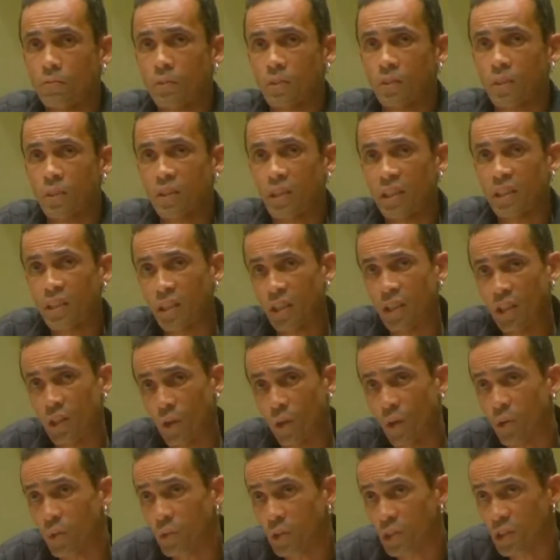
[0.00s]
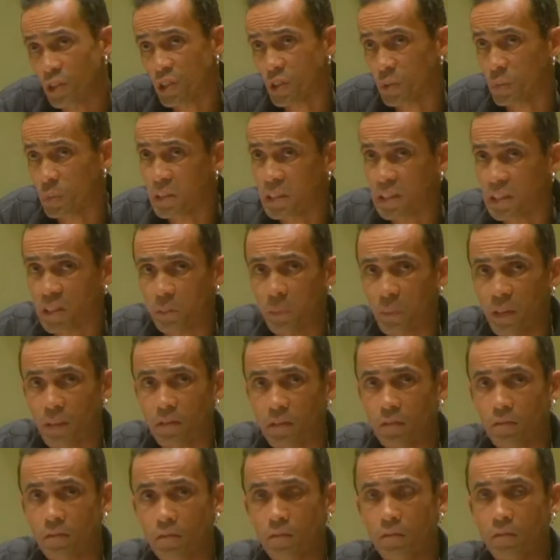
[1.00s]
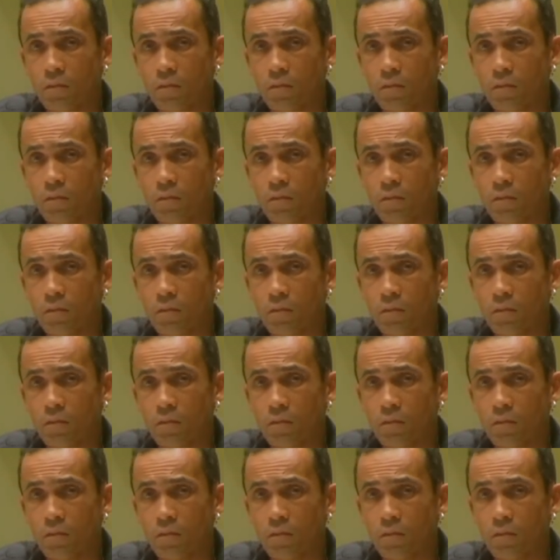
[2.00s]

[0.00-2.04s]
and that there are only sweet smells.